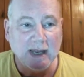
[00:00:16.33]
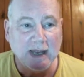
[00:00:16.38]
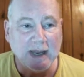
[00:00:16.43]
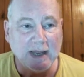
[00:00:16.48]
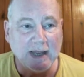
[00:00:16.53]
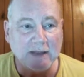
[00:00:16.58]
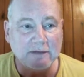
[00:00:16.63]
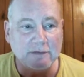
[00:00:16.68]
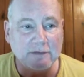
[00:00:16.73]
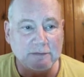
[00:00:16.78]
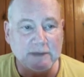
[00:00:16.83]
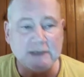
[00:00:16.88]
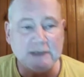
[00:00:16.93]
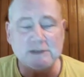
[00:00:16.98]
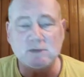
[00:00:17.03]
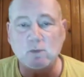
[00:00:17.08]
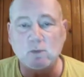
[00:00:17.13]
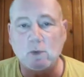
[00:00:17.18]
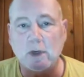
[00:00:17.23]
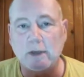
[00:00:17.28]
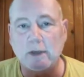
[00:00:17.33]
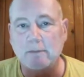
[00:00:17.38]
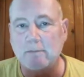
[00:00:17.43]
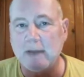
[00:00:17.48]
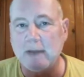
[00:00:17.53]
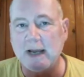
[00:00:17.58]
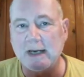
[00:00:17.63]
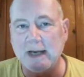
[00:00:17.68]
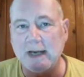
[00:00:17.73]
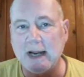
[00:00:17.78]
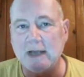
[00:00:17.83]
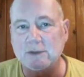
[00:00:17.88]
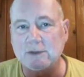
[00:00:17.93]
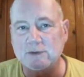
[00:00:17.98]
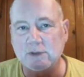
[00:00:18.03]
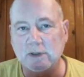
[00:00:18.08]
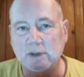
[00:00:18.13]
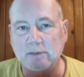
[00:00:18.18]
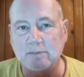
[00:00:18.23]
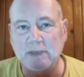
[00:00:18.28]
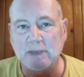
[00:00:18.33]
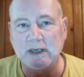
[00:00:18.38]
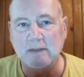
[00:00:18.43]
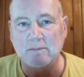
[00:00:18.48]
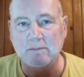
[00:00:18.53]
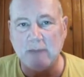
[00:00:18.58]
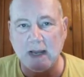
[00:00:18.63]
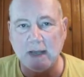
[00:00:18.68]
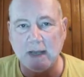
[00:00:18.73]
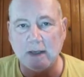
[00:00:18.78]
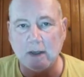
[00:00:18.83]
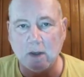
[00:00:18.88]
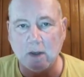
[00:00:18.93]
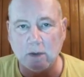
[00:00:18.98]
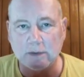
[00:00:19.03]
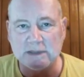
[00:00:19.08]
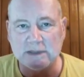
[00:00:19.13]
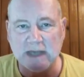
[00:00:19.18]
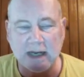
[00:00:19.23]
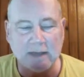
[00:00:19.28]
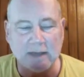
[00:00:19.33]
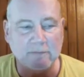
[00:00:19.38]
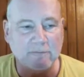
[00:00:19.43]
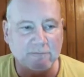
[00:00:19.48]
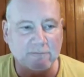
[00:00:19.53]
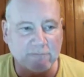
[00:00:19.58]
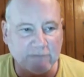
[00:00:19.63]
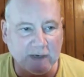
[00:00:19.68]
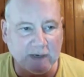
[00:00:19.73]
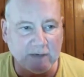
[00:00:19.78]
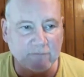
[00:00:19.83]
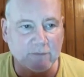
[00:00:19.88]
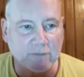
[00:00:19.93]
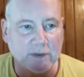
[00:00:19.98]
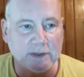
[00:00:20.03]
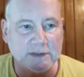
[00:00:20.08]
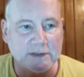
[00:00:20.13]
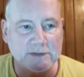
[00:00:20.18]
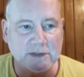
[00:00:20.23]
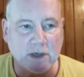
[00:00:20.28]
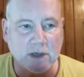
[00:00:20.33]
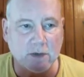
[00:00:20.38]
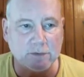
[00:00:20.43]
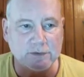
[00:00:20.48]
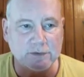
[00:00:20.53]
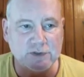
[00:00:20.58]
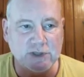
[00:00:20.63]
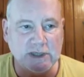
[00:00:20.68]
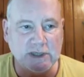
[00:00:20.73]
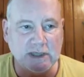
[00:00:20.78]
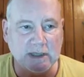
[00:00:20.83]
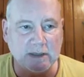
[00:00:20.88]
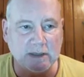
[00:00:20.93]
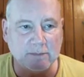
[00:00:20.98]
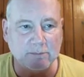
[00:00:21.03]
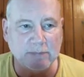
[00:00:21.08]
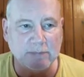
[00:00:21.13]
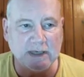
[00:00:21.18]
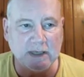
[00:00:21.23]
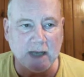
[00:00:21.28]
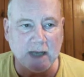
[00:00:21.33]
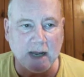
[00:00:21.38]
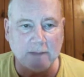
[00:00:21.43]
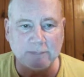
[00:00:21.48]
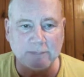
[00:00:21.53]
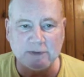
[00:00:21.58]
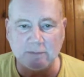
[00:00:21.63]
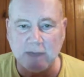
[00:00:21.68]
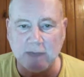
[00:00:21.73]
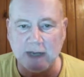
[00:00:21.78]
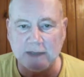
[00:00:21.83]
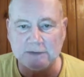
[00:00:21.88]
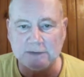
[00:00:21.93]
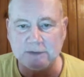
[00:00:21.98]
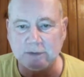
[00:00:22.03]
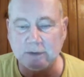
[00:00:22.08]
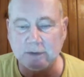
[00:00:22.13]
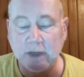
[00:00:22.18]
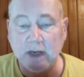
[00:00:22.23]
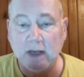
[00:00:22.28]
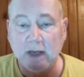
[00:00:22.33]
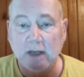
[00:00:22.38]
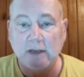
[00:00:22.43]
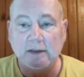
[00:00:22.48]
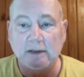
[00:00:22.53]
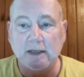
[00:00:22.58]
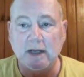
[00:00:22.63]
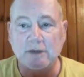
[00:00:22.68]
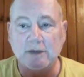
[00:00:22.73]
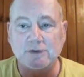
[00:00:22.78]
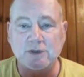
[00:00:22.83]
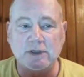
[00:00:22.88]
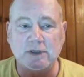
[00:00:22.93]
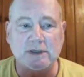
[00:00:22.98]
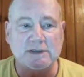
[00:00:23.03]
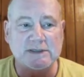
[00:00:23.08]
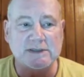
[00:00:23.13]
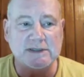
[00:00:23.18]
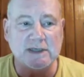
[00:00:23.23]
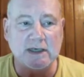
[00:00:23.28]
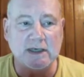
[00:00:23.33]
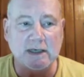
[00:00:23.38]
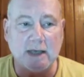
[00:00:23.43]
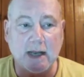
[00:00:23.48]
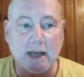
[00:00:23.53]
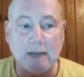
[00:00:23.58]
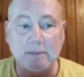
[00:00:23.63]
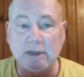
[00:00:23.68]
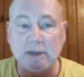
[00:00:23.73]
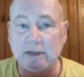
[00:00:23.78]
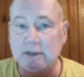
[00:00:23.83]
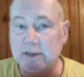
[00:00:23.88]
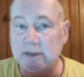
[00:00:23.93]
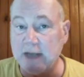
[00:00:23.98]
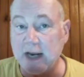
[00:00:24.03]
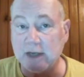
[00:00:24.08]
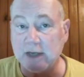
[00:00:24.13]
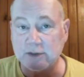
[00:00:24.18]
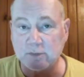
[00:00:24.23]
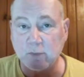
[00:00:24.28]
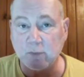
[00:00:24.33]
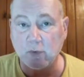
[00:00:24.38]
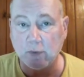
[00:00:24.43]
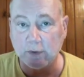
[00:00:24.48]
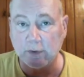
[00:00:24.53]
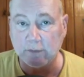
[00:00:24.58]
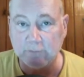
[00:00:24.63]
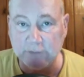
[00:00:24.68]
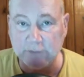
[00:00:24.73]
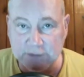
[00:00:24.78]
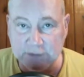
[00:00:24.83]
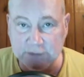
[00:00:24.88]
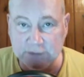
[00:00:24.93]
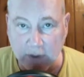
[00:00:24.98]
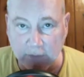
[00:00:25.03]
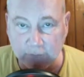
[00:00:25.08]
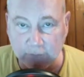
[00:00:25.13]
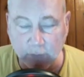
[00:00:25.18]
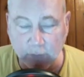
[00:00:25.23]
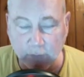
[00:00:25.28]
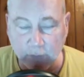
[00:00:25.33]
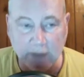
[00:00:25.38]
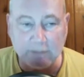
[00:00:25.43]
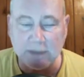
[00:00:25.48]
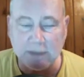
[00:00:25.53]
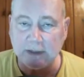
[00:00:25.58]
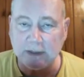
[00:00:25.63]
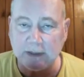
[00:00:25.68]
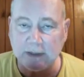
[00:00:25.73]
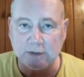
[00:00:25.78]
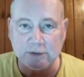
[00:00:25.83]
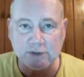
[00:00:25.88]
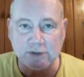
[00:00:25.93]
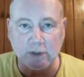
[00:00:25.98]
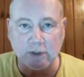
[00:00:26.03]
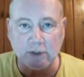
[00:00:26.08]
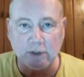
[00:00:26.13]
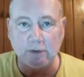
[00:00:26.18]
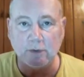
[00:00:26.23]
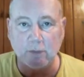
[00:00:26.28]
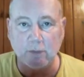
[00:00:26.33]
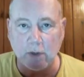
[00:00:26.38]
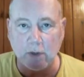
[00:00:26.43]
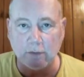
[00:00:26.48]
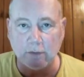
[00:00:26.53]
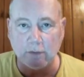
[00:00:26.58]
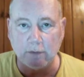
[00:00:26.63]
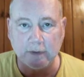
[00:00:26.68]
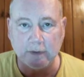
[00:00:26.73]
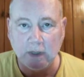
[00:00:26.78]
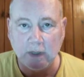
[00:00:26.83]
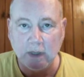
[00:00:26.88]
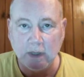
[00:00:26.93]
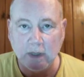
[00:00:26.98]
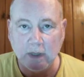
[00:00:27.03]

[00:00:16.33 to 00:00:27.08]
And this one might actually be my all-time favorite. It's called GMB Optimizer. Now, as you can see, I'm in the dashboard of the software. I'm not going to show you all the